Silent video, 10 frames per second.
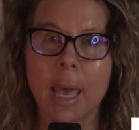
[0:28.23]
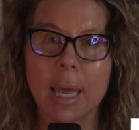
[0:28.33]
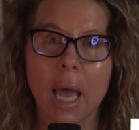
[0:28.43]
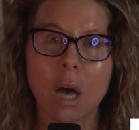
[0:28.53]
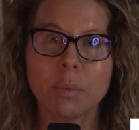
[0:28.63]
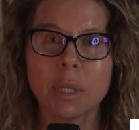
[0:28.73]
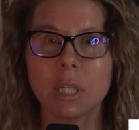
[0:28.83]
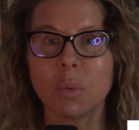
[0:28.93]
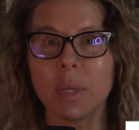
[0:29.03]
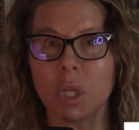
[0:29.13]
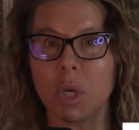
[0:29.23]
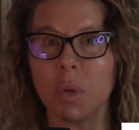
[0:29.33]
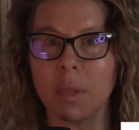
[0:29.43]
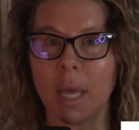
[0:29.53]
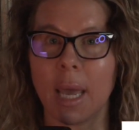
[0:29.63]
It helps us with
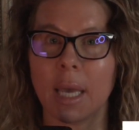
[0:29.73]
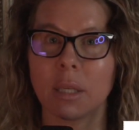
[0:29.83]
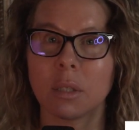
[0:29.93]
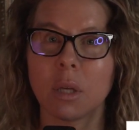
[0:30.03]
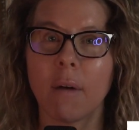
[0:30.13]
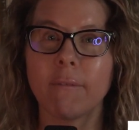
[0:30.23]
two things.